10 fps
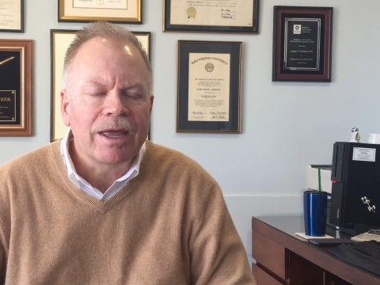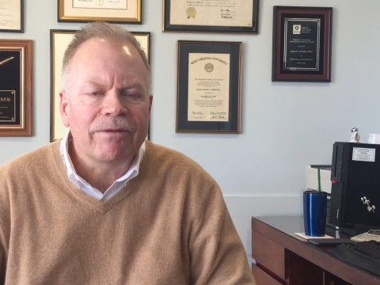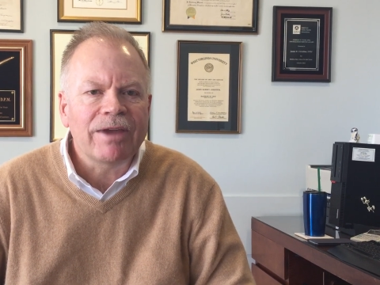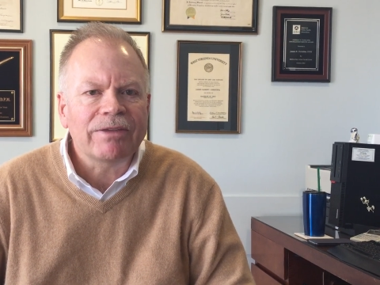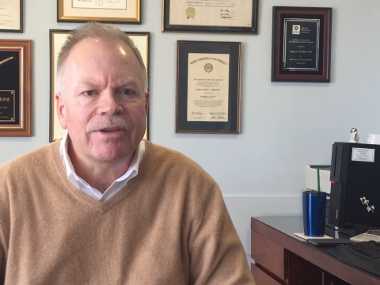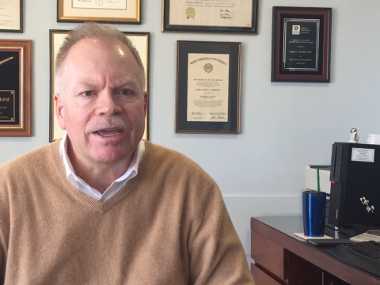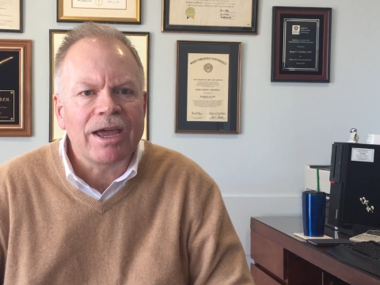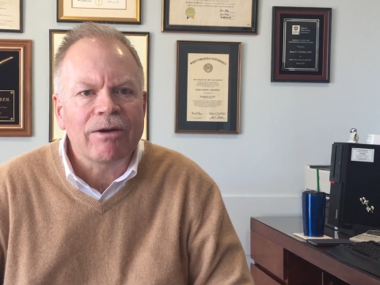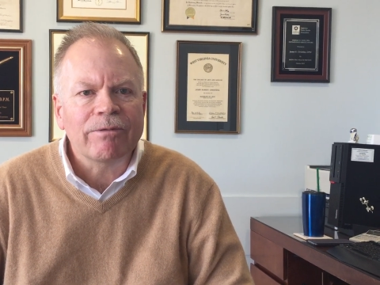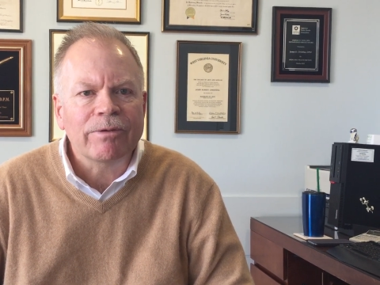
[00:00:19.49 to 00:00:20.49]
advancing
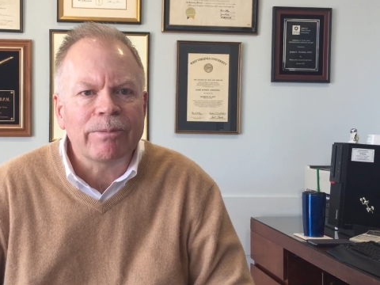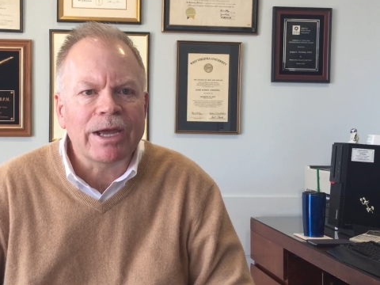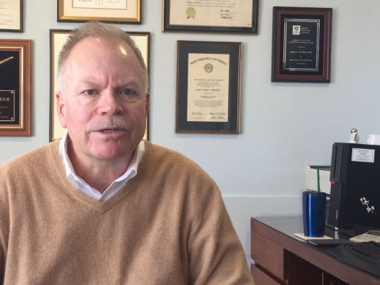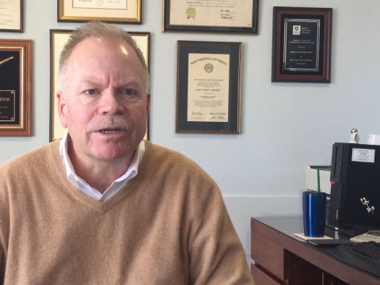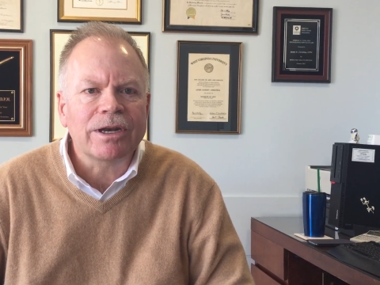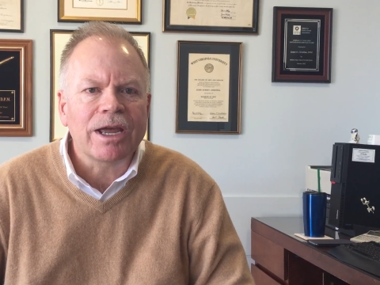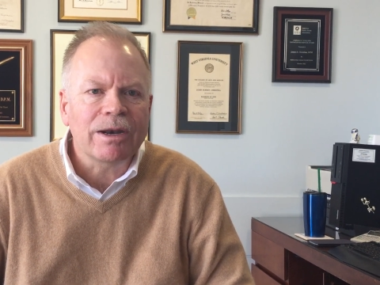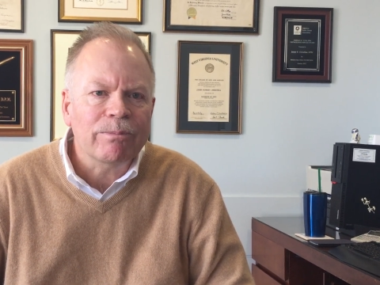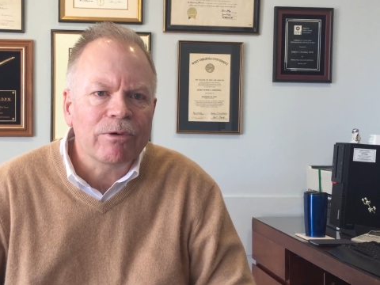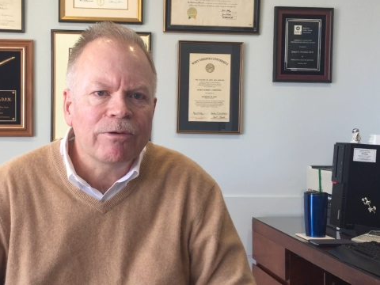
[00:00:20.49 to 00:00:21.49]
care information
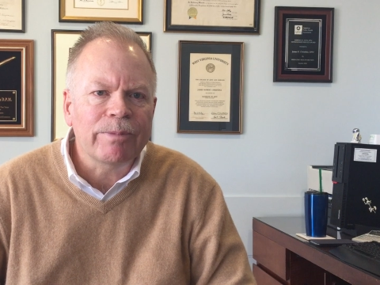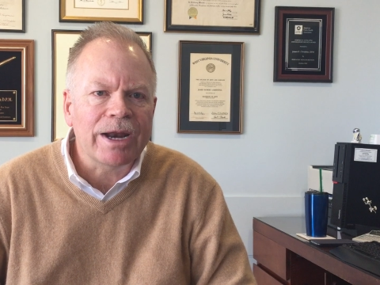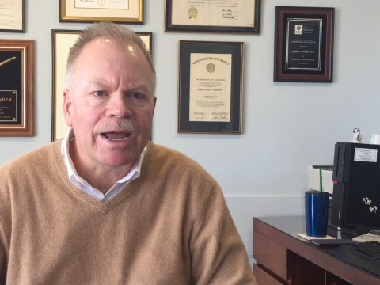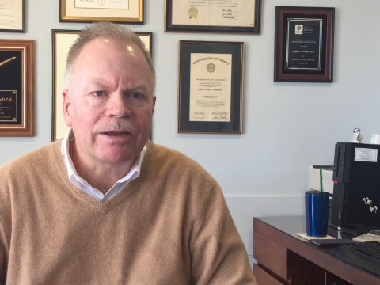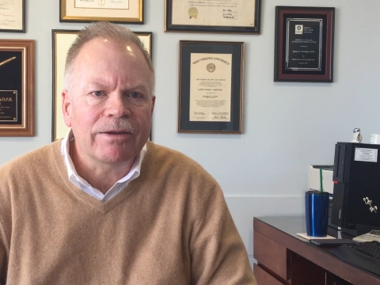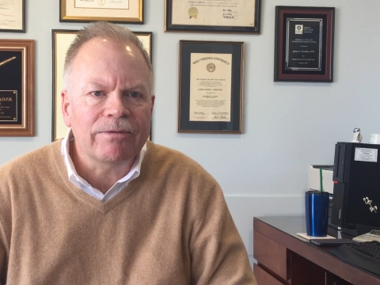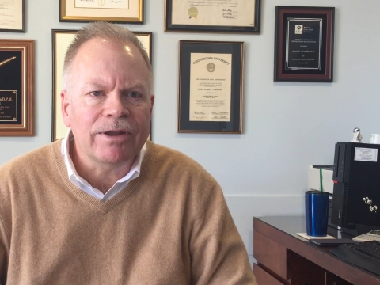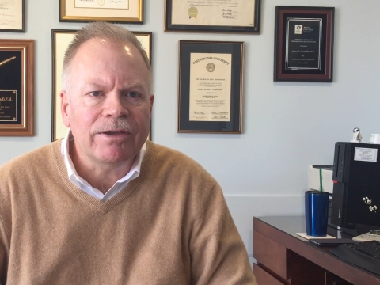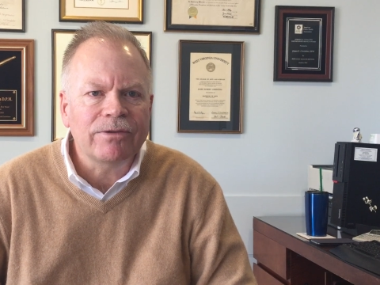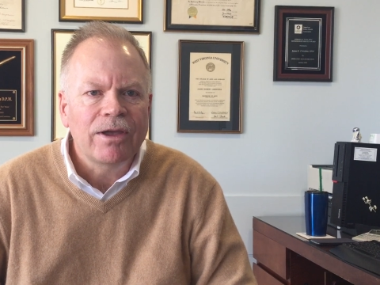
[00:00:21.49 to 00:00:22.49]
and improvement
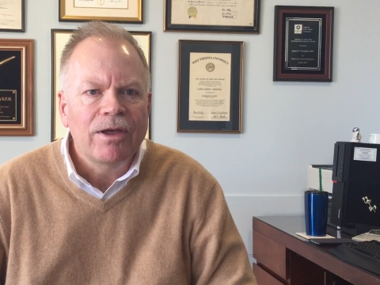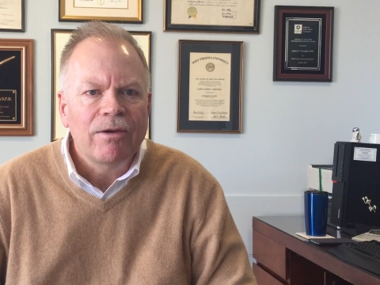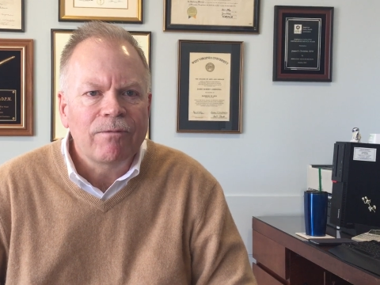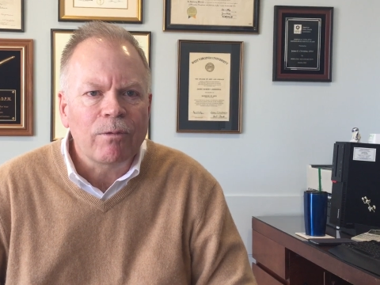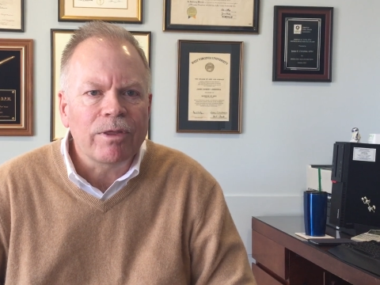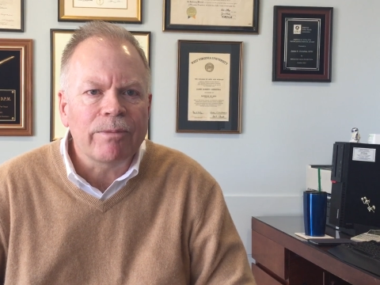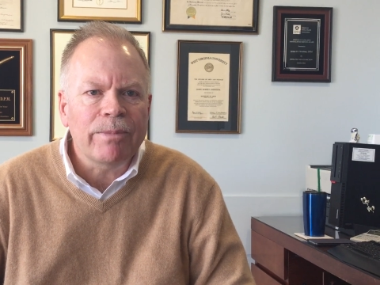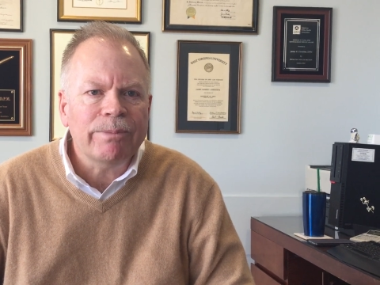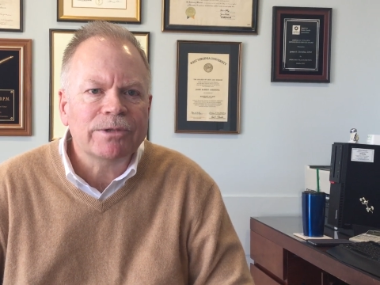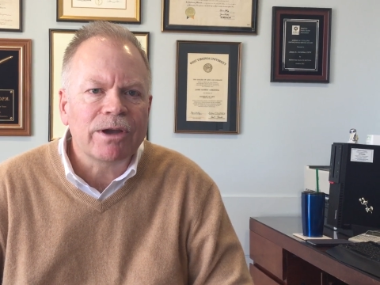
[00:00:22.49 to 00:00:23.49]
activities for the
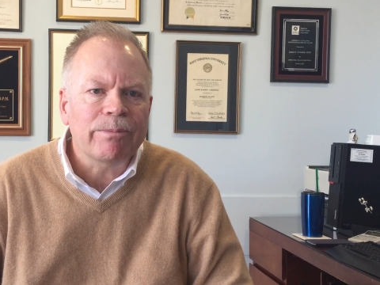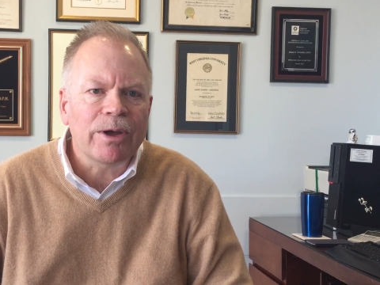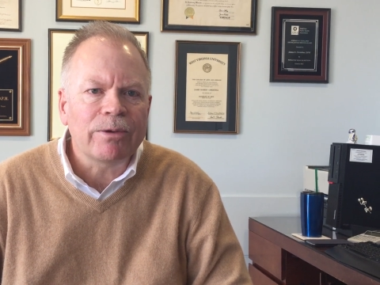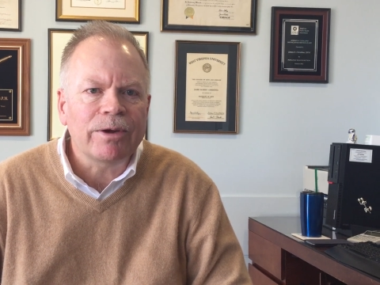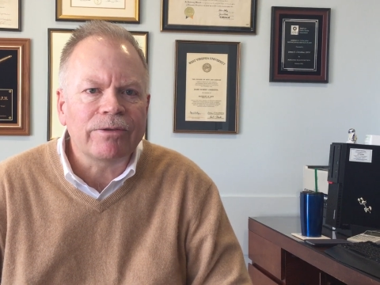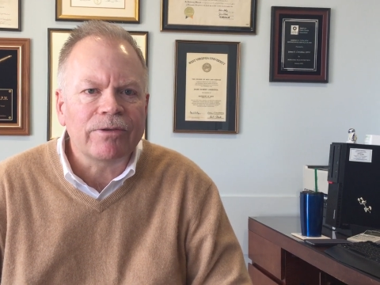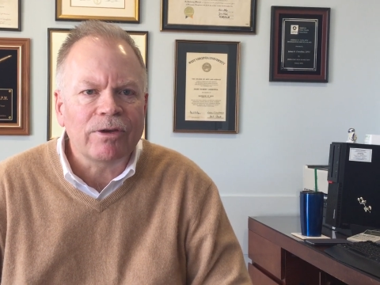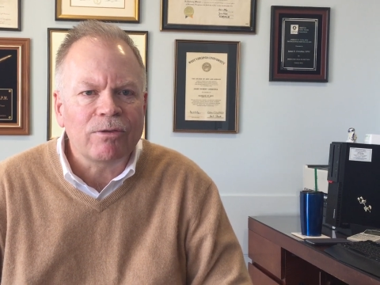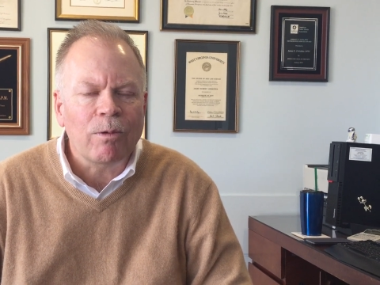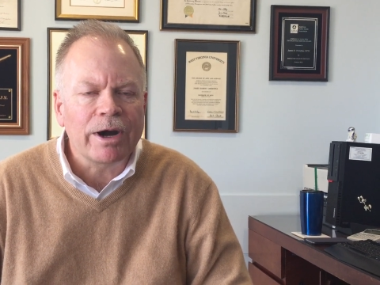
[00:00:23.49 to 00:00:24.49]
MIPS components
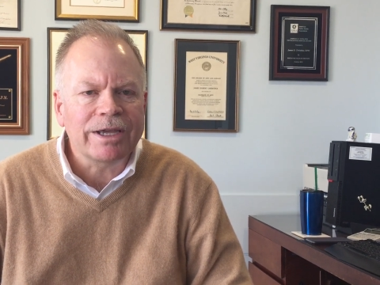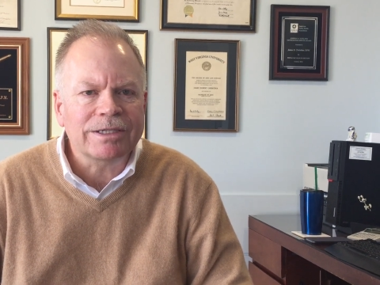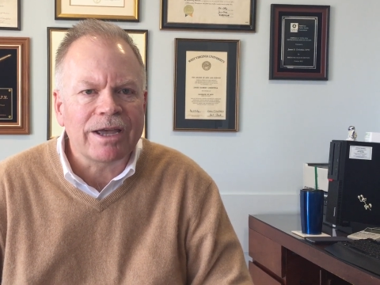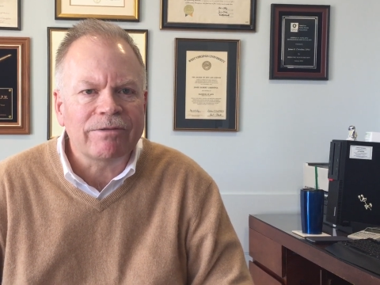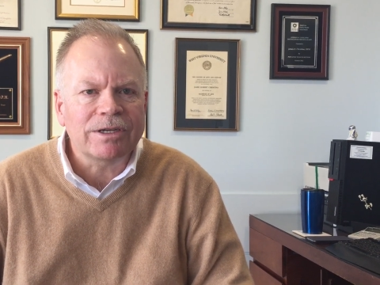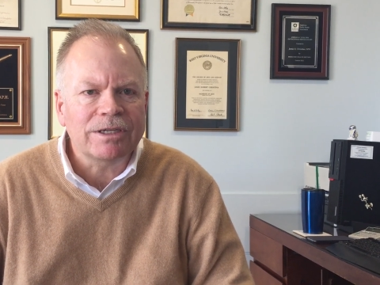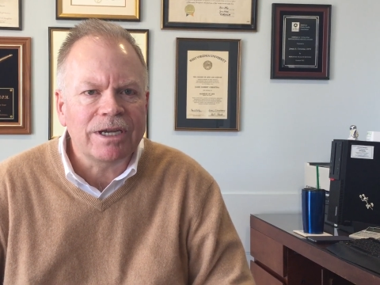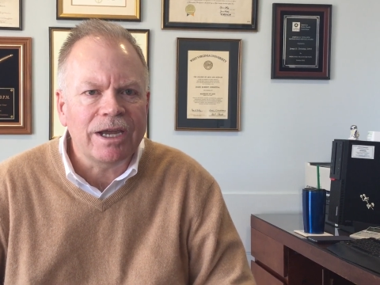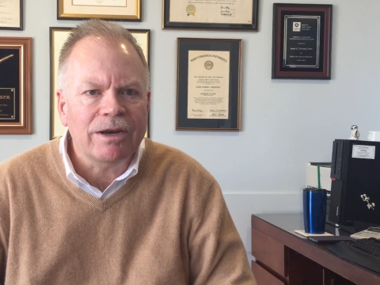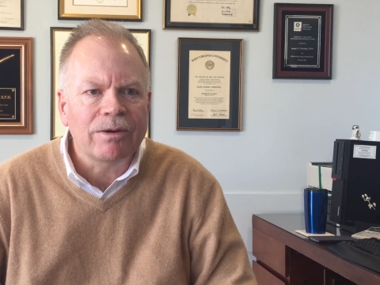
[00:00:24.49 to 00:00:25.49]
in
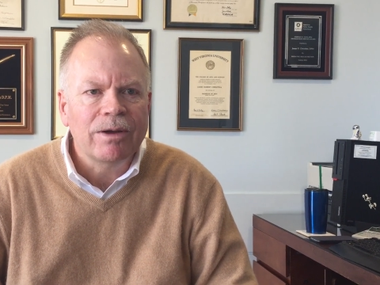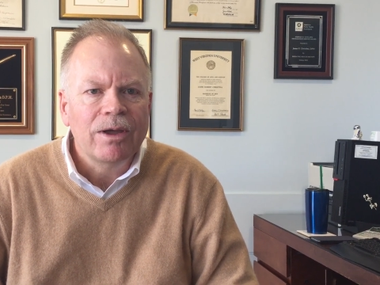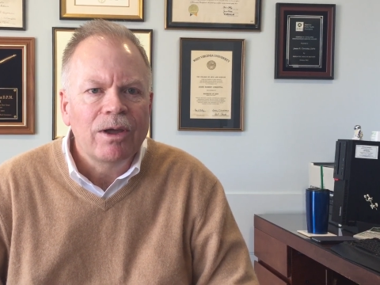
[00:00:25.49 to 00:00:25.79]
2017.